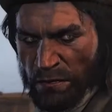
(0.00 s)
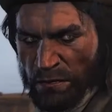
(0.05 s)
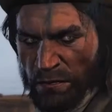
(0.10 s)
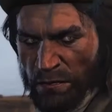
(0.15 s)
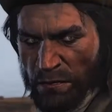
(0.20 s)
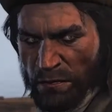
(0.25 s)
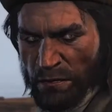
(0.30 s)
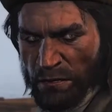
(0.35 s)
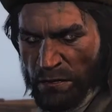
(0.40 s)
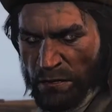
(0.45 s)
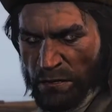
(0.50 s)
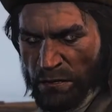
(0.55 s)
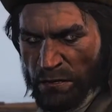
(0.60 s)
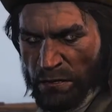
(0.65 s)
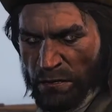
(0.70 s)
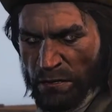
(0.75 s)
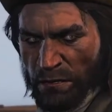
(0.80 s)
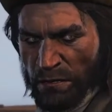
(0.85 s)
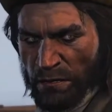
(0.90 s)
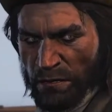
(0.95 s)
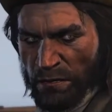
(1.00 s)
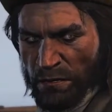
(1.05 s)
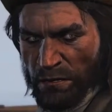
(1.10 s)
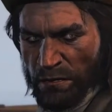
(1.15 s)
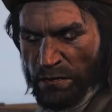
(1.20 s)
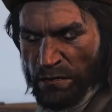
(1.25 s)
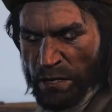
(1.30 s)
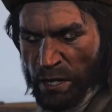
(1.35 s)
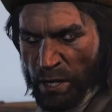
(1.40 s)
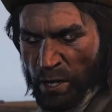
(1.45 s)
I can't risk that.
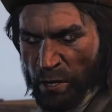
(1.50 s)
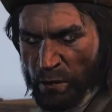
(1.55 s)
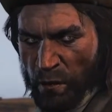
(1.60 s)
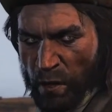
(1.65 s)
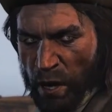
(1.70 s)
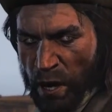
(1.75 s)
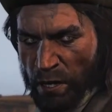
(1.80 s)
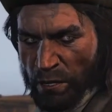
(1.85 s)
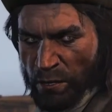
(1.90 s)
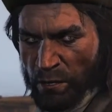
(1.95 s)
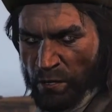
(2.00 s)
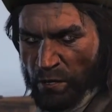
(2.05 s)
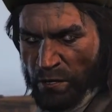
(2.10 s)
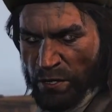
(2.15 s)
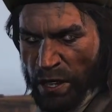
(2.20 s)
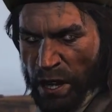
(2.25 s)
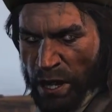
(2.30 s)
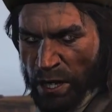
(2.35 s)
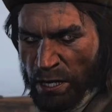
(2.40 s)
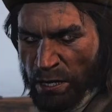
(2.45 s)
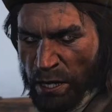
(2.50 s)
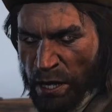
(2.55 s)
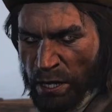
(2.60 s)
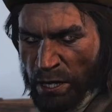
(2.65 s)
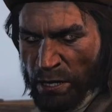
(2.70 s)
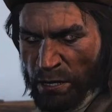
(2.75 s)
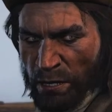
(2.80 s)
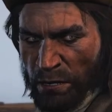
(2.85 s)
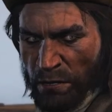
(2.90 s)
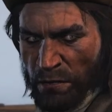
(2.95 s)
And I don't want to lose that
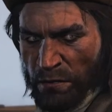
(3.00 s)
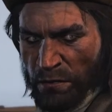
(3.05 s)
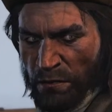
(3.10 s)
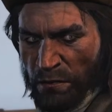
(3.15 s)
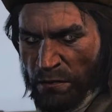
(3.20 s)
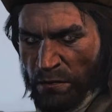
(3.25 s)
galleon.